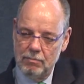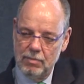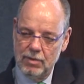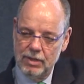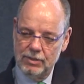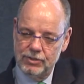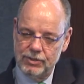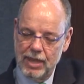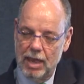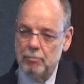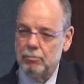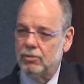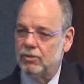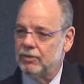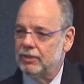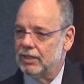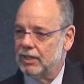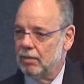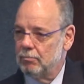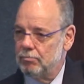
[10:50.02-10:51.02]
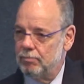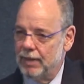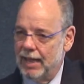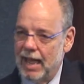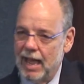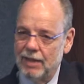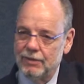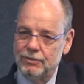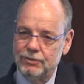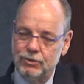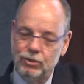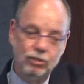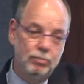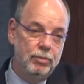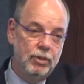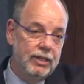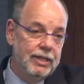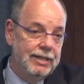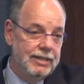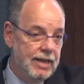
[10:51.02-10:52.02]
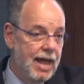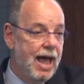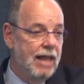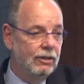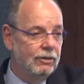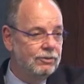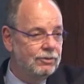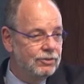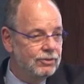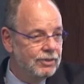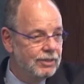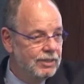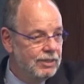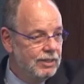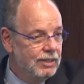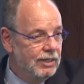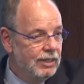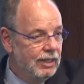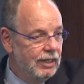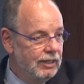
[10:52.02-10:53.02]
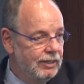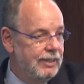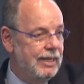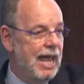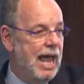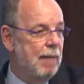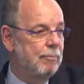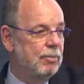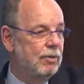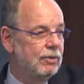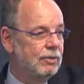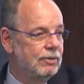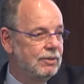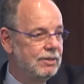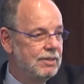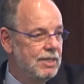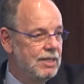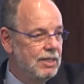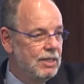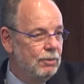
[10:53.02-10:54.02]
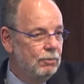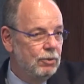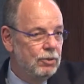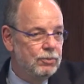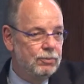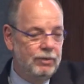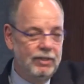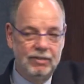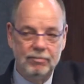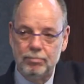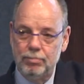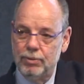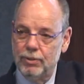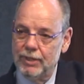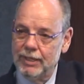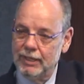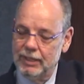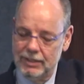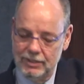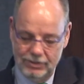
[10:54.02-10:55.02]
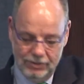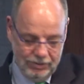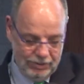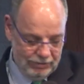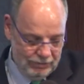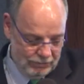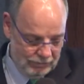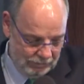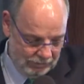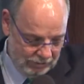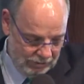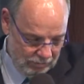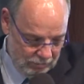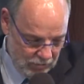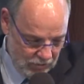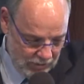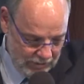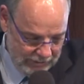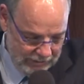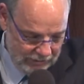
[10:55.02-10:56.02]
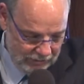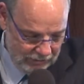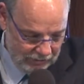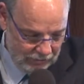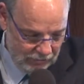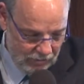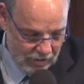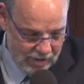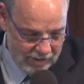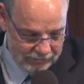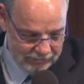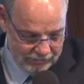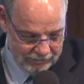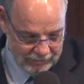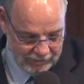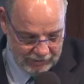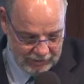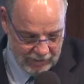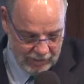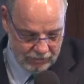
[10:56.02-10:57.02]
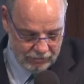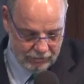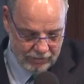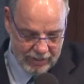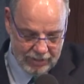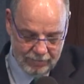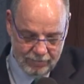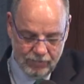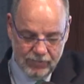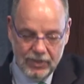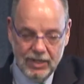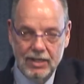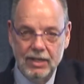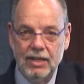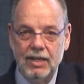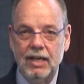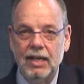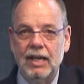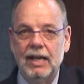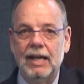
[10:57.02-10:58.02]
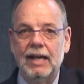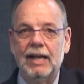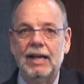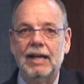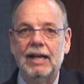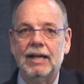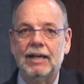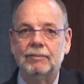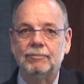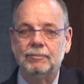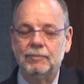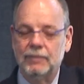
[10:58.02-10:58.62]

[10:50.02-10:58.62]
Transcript: assembled about $2 billion in capital, which we have put into communities across the country. I